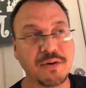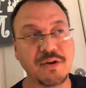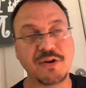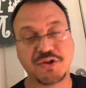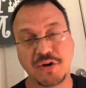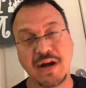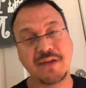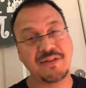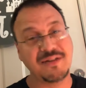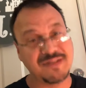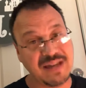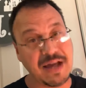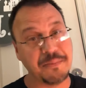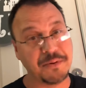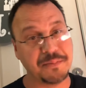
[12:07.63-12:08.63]
going to try the
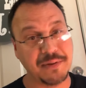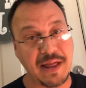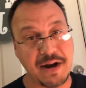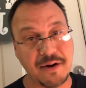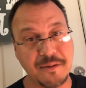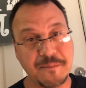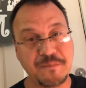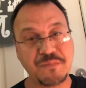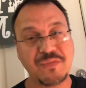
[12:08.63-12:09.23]
sampler platter.